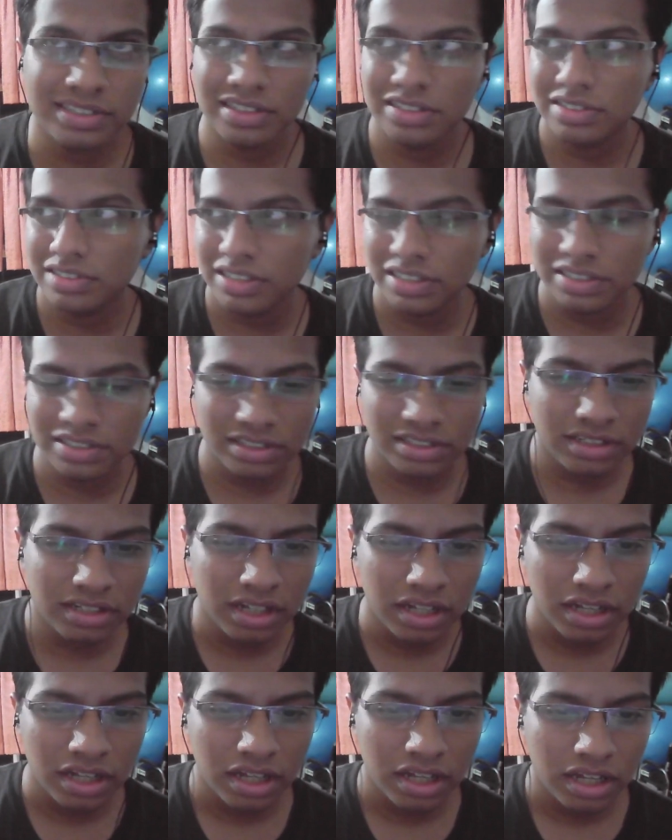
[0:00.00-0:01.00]
season.
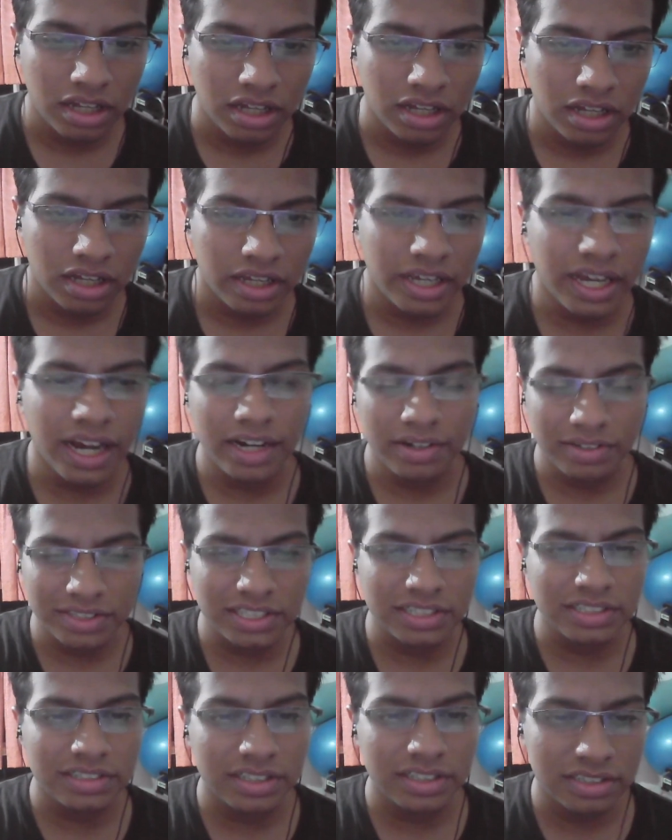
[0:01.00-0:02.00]
Yeah, it was
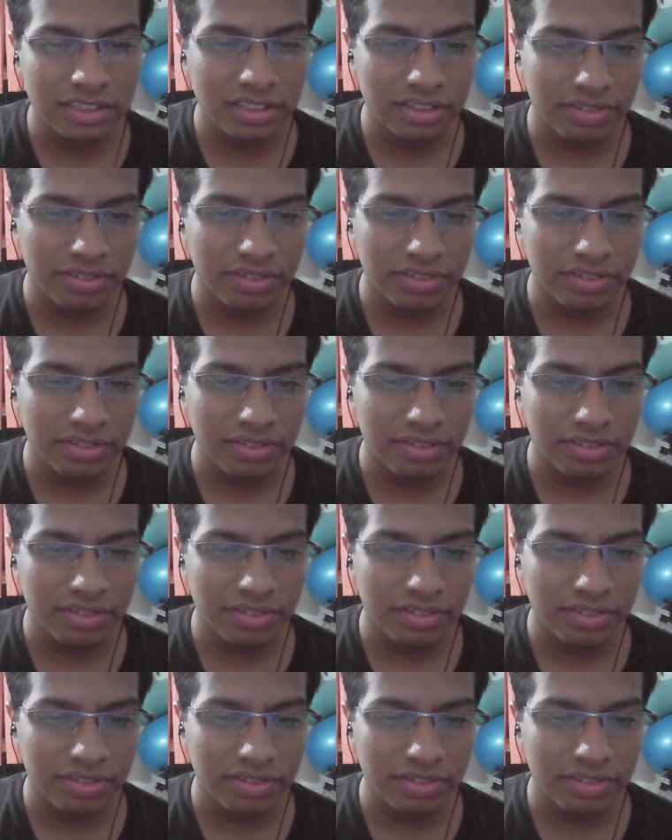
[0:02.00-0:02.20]
this season